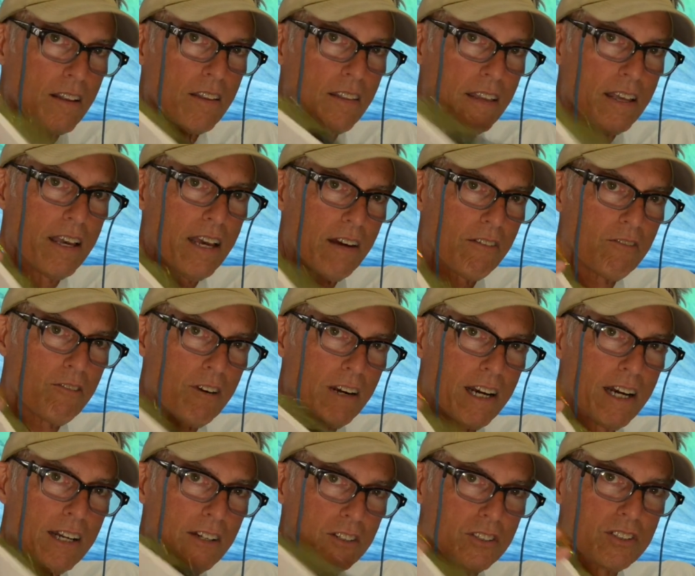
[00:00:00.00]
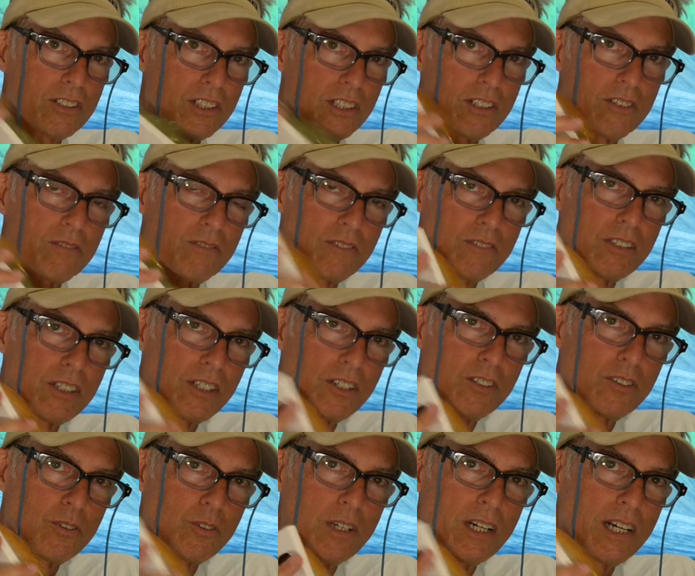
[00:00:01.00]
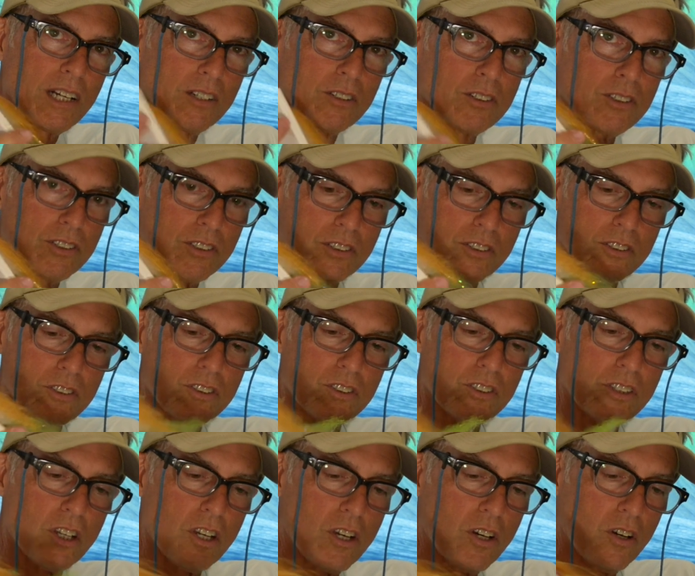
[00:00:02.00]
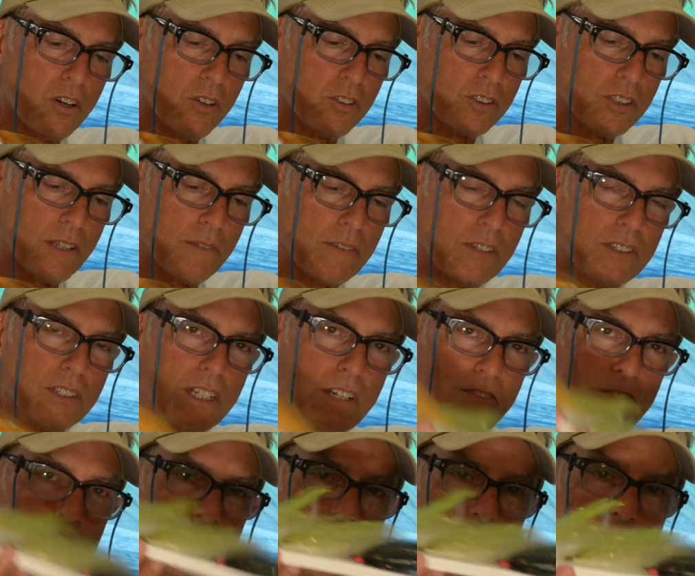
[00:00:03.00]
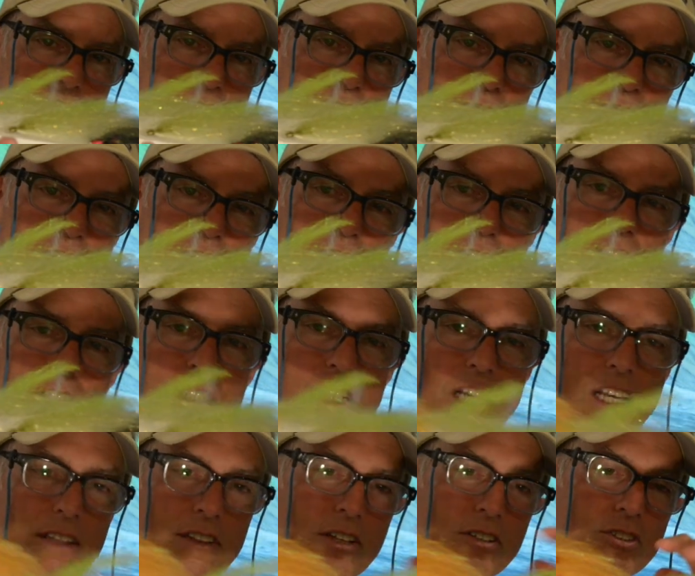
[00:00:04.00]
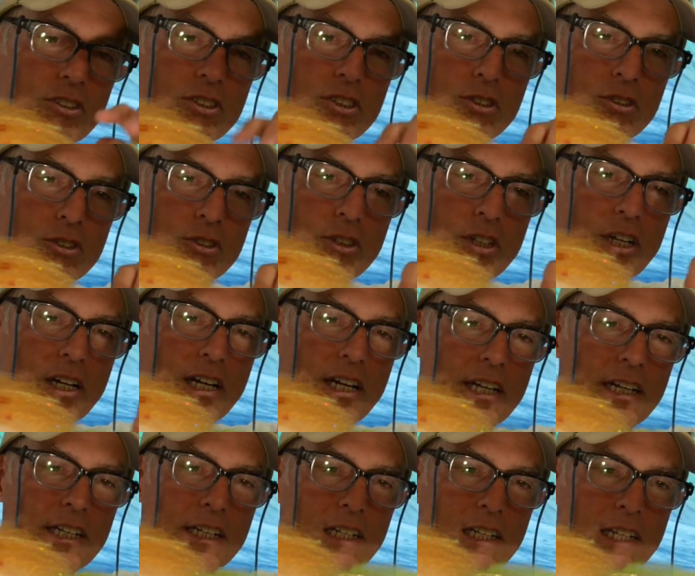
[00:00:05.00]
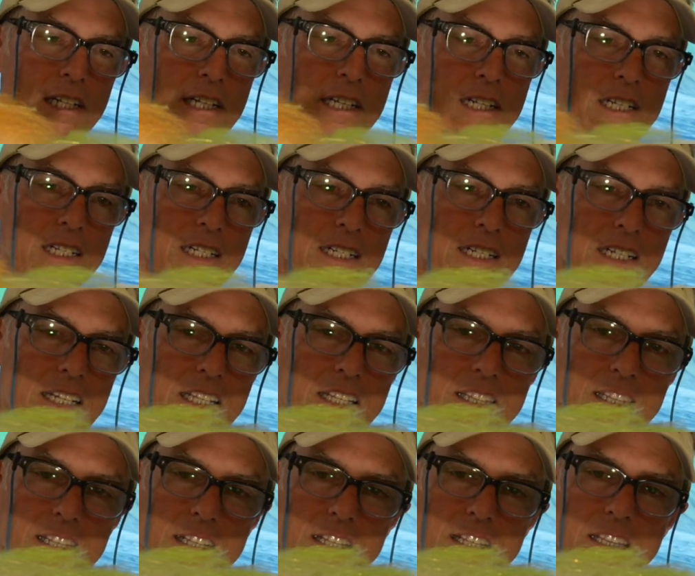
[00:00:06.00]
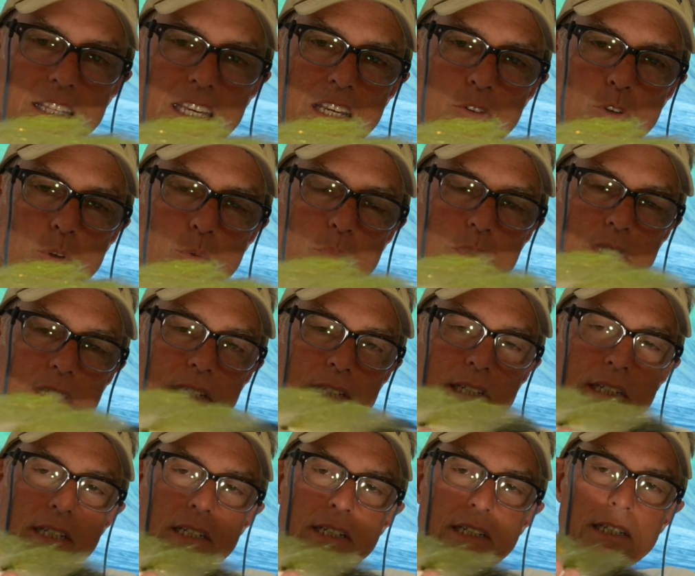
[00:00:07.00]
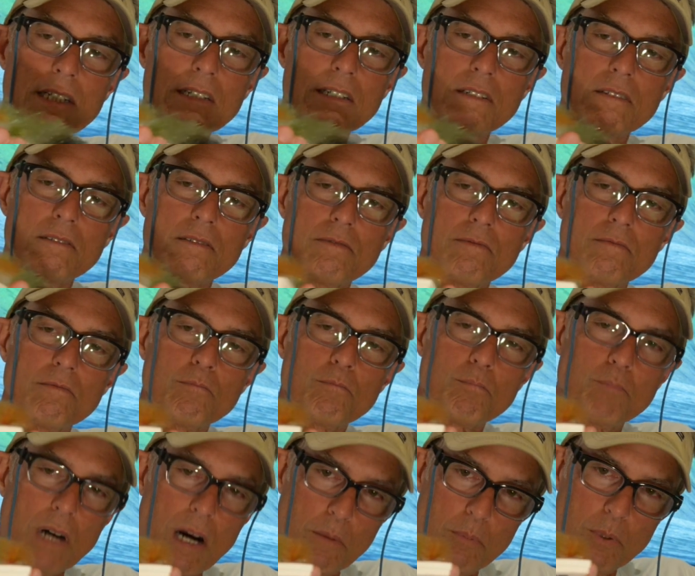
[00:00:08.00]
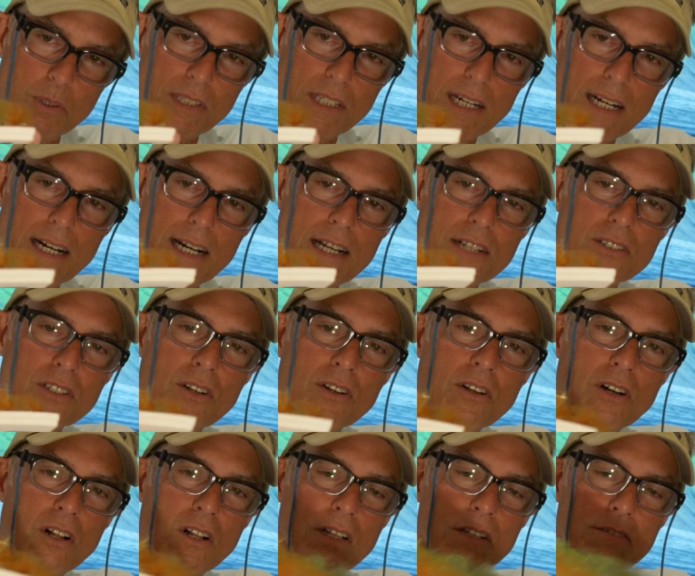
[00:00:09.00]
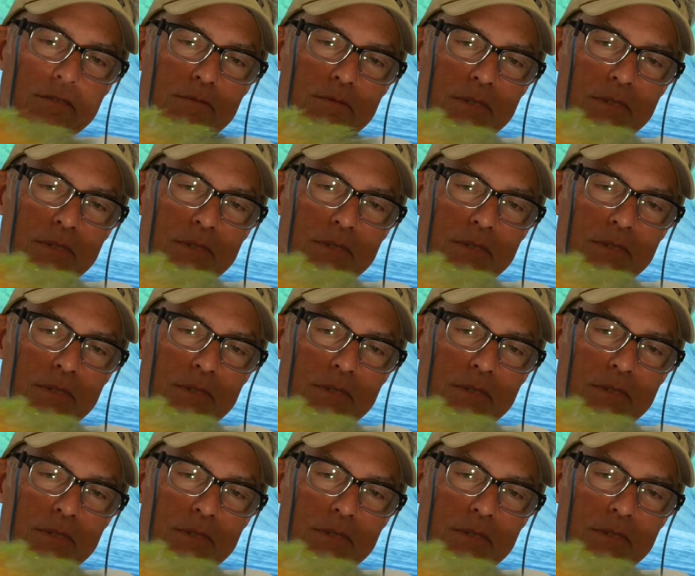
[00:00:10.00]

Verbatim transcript: they have rattles in them. Hear the rattles? So something different. These aren't finished yet. These are just drying. And then they will be, uh, I'll put the eyes on all of